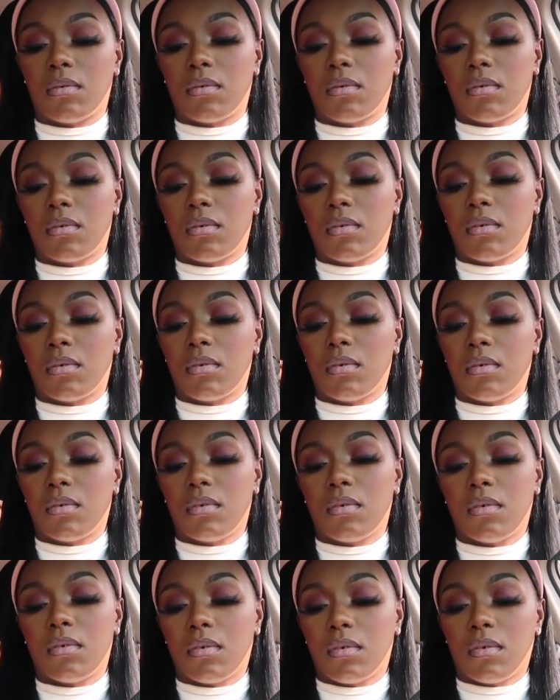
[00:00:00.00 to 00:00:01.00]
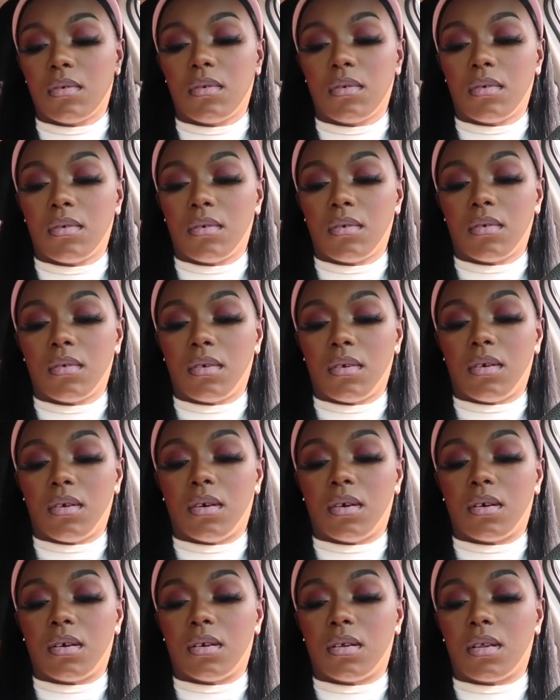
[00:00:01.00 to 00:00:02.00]
out.
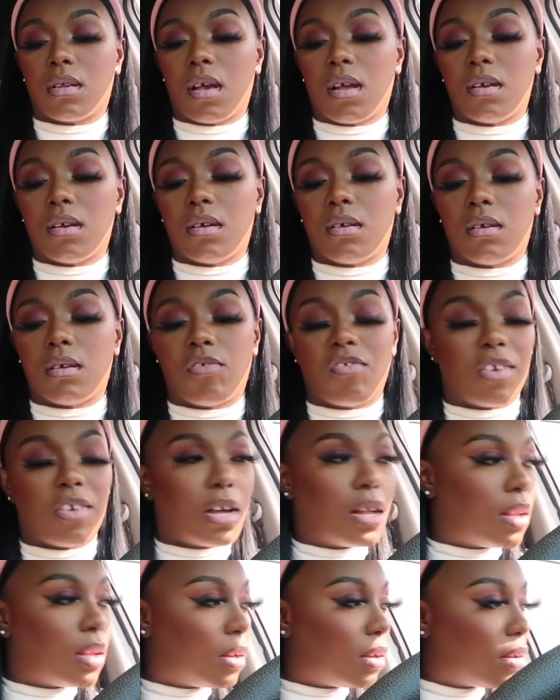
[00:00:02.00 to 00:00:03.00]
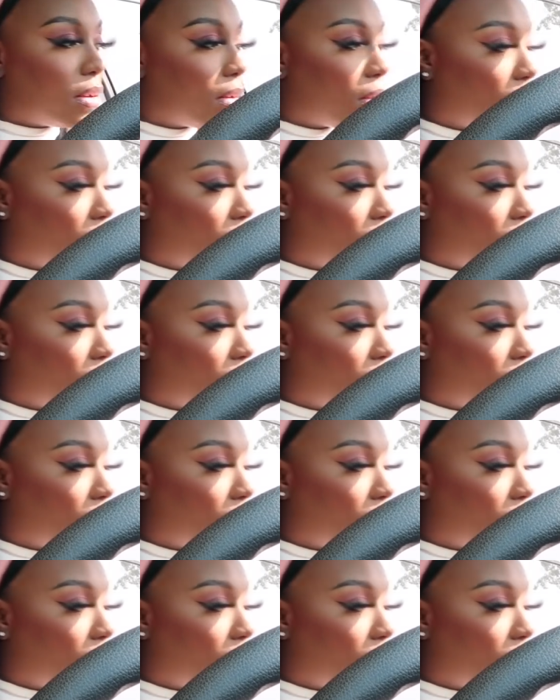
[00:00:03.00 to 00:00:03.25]
Yeah, cause I know the feeling.